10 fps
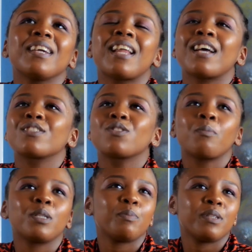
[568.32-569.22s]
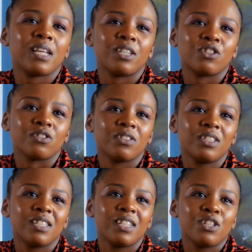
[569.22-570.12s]
it has so much potential
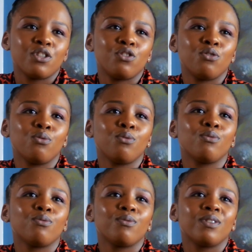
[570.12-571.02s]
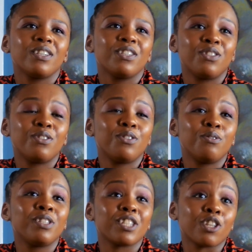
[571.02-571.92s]
to
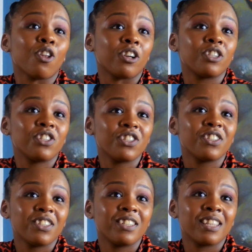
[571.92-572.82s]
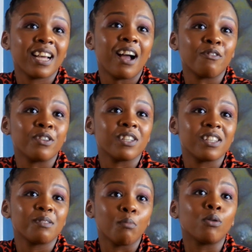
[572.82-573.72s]
dislodge the
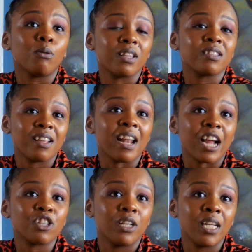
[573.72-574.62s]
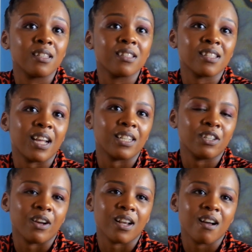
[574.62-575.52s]
current monoliths that are actually in
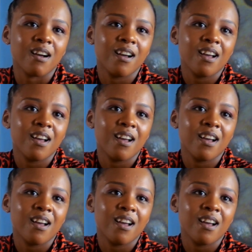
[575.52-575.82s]
society right now.